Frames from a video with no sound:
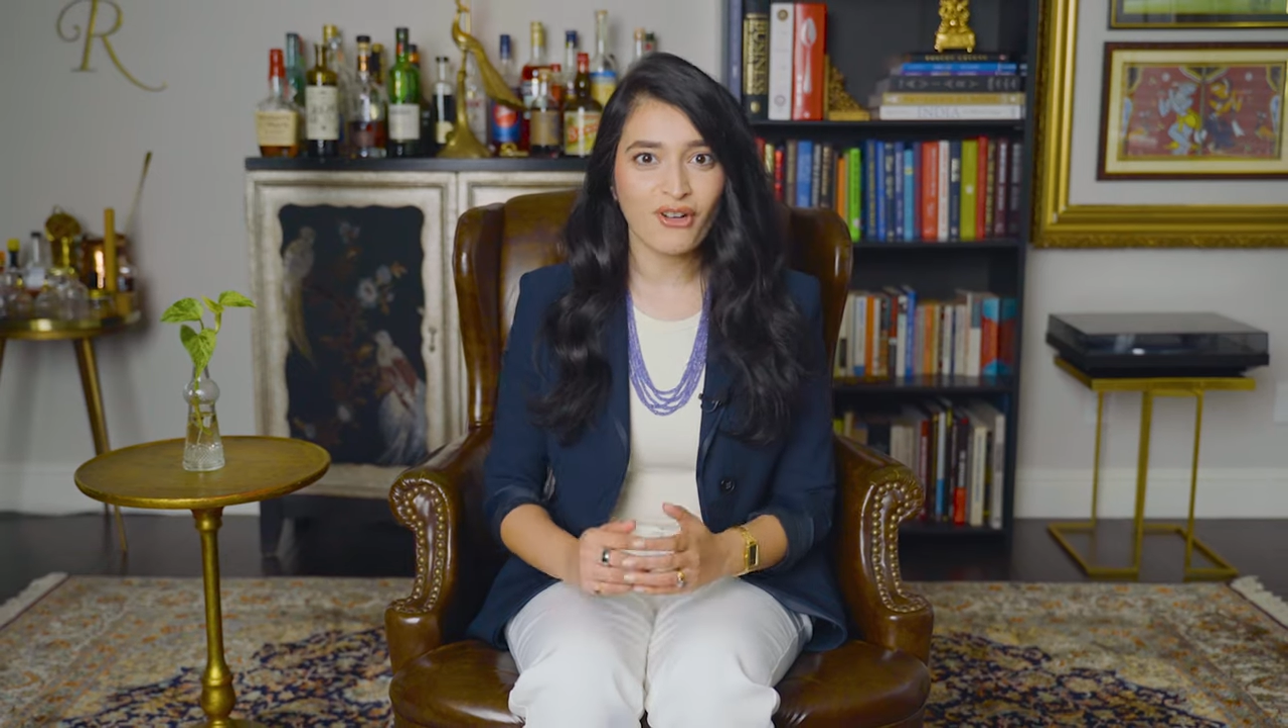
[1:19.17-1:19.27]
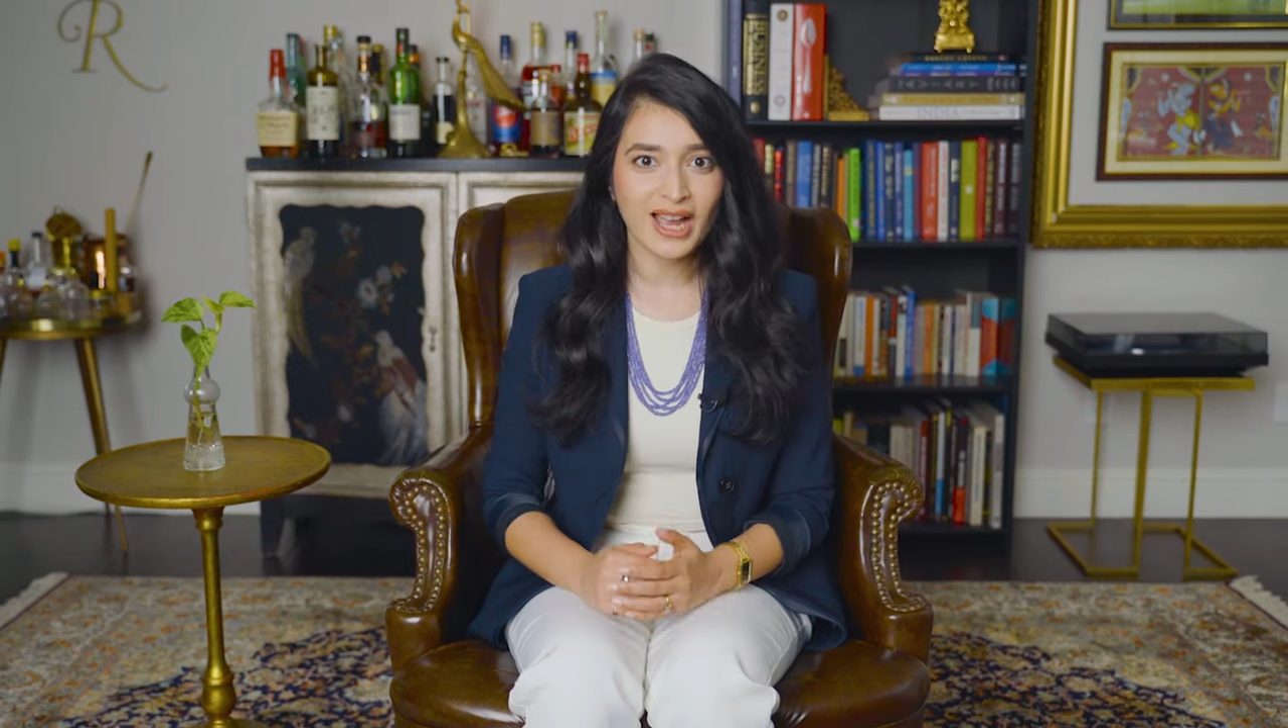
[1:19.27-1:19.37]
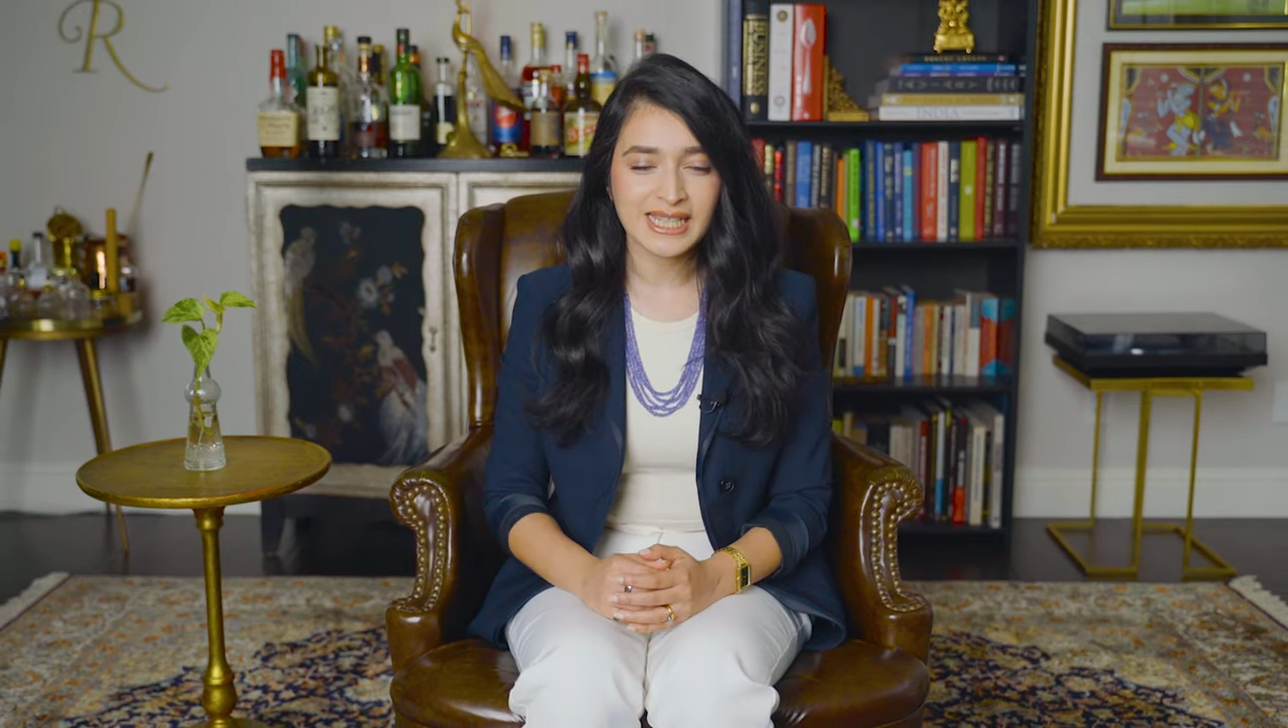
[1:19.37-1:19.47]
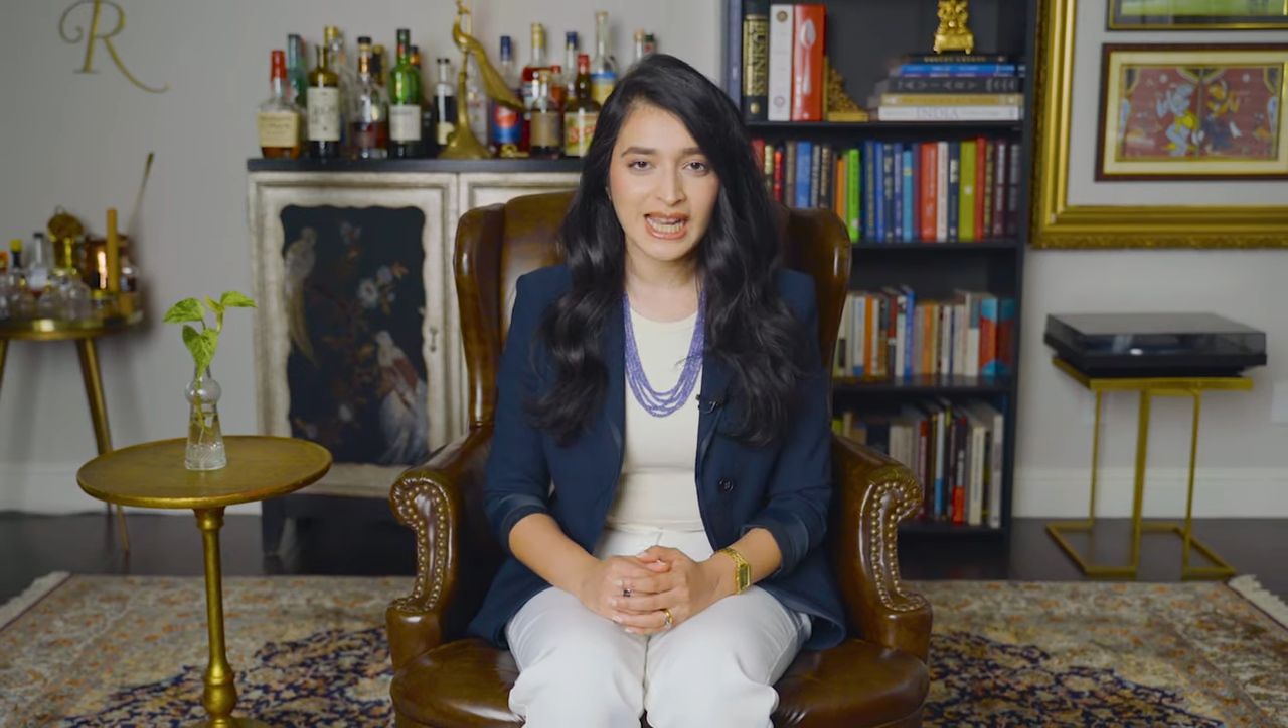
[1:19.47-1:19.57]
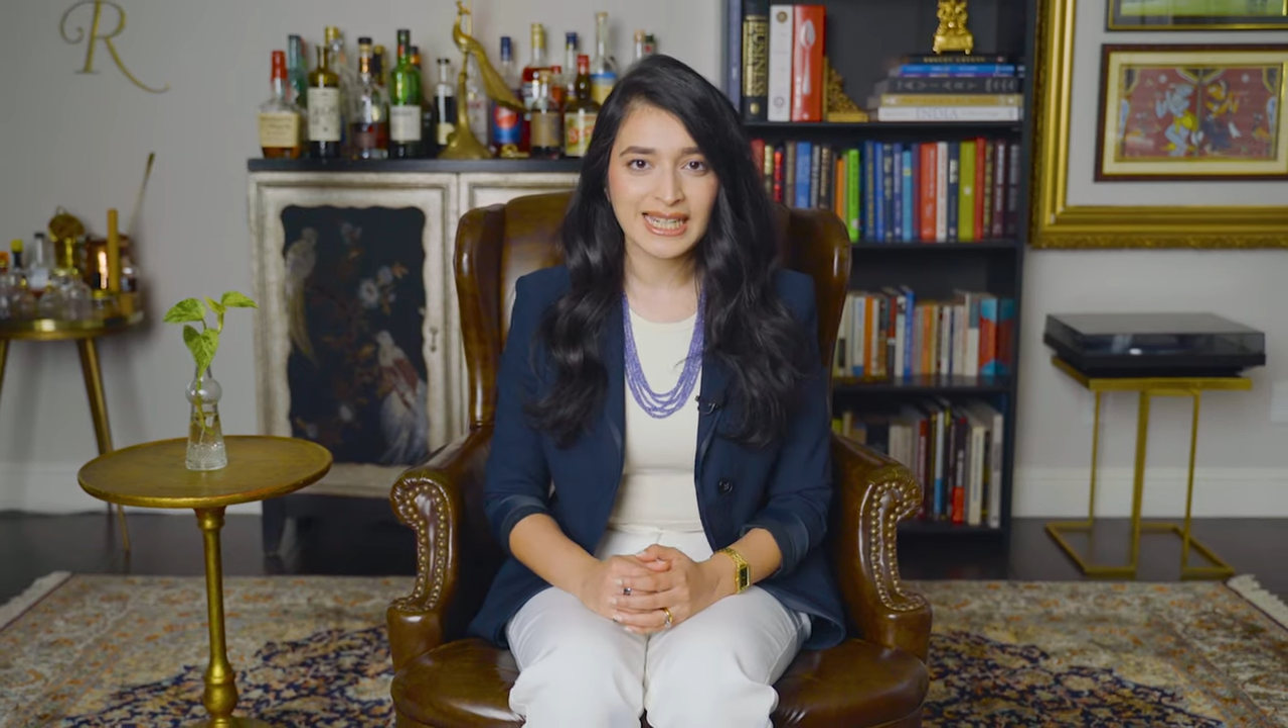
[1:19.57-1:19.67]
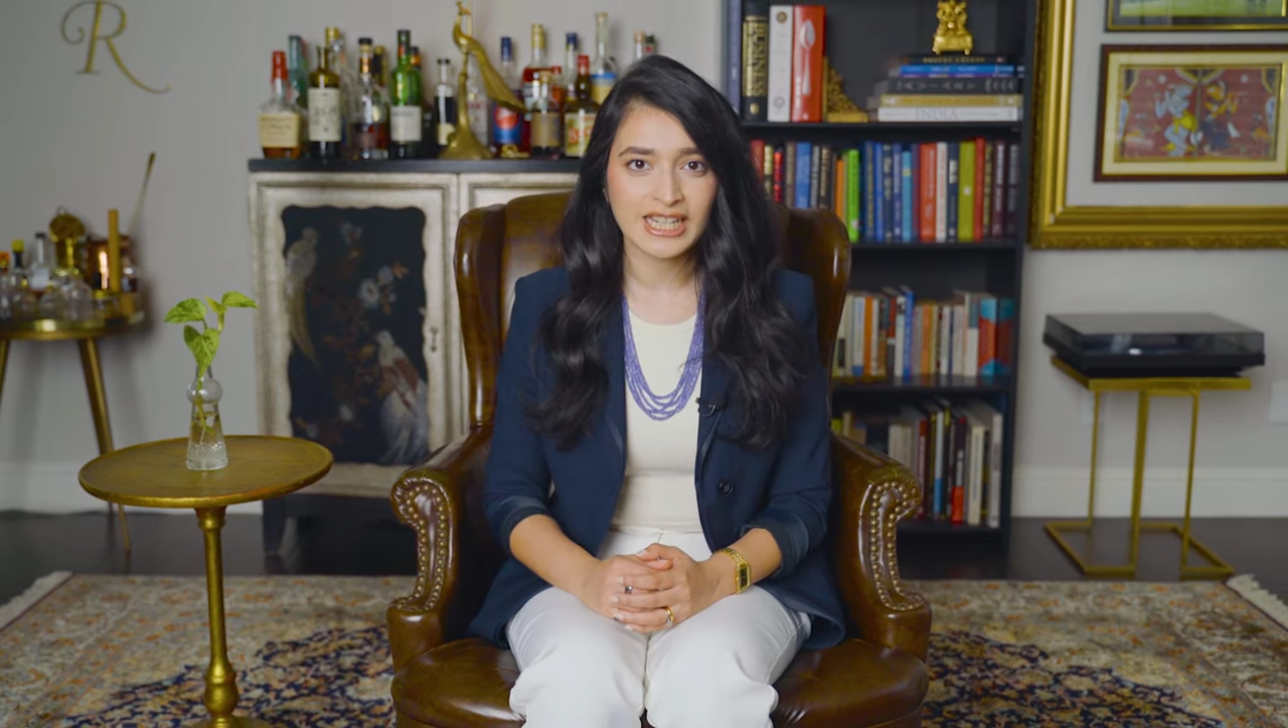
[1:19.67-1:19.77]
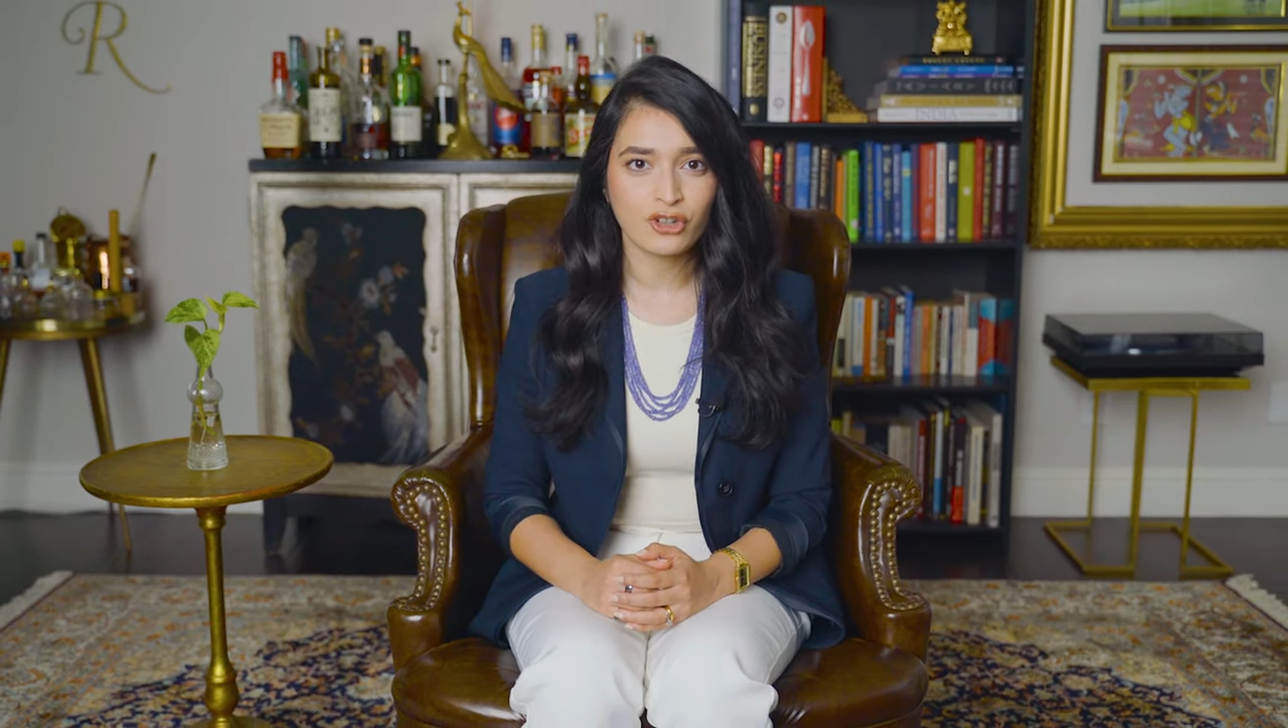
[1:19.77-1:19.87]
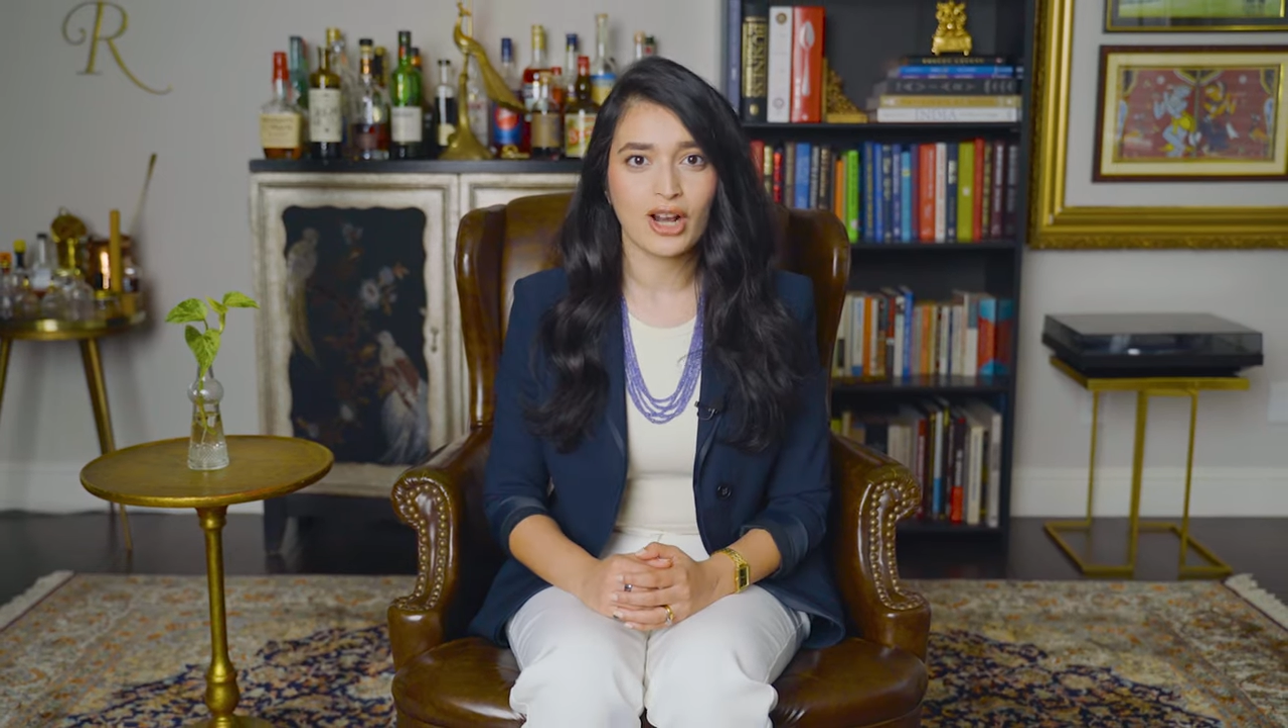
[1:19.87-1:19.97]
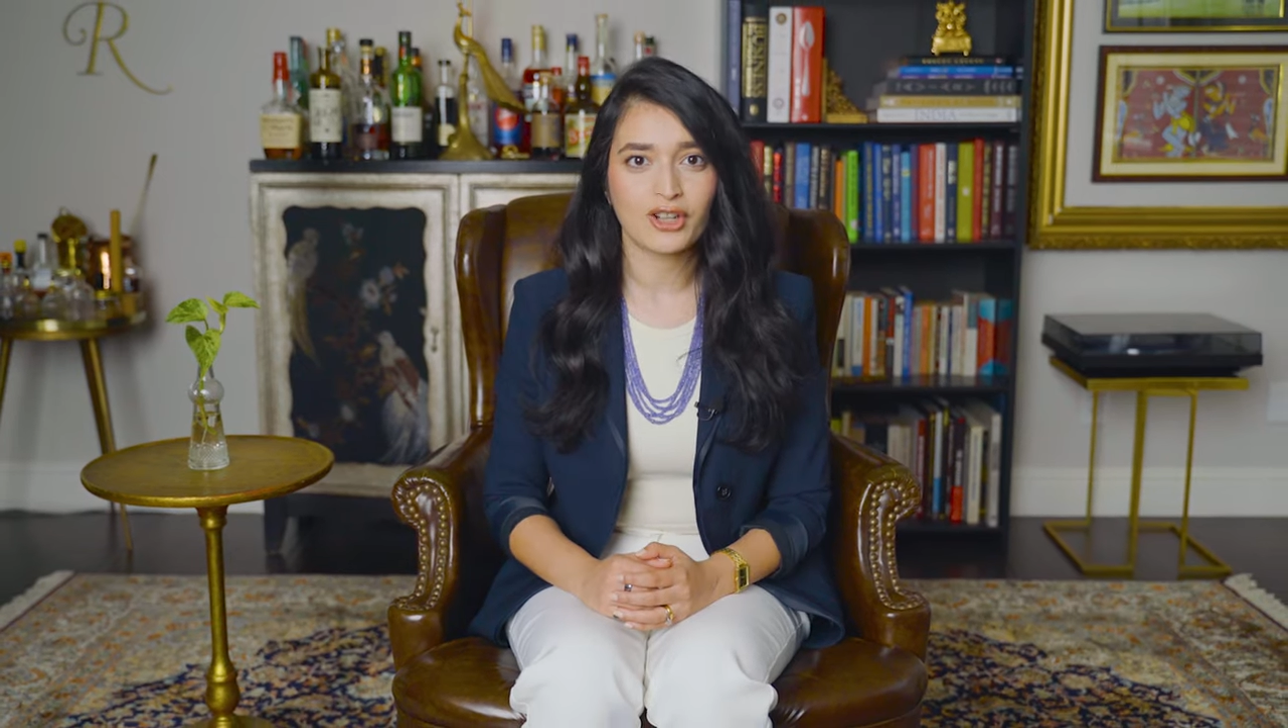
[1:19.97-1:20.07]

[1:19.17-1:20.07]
fine dining